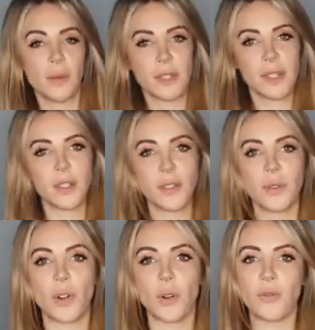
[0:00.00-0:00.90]
listen to
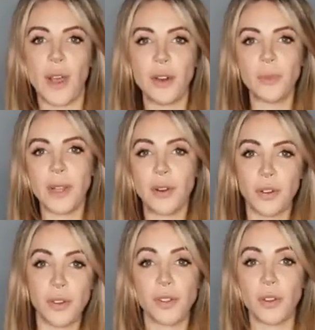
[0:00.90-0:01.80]
an old vinyl player or
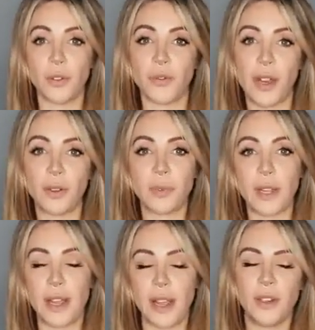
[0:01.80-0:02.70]
use an old vinyl
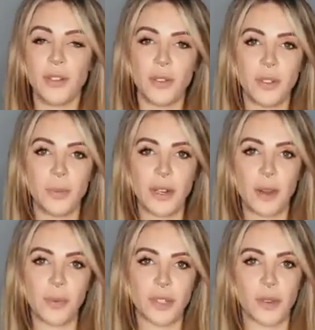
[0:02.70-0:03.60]
player and you do speed it
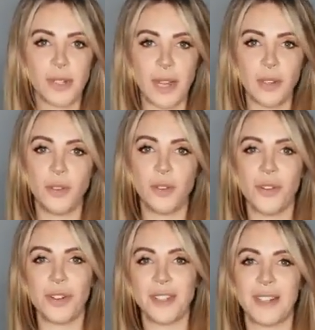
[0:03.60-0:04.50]
up or slow it down, you do
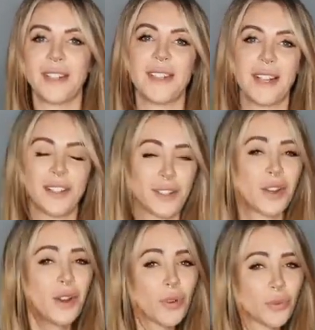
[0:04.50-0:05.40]
notice that it sounds
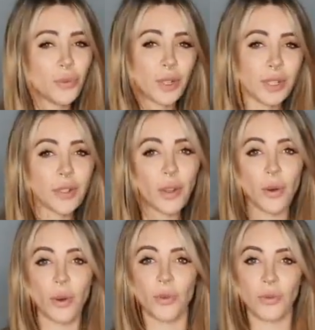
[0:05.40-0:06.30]
really
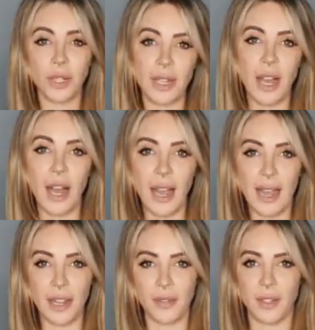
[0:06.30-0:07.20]
low or really
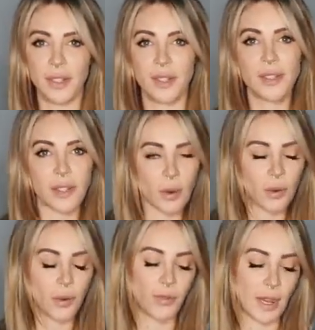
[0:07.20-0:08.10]
high if it's
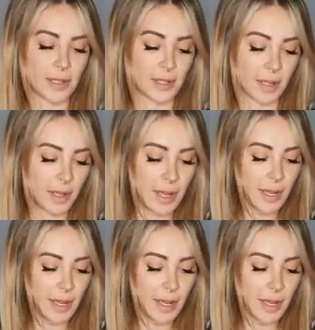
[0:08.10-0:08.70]
slower or faster.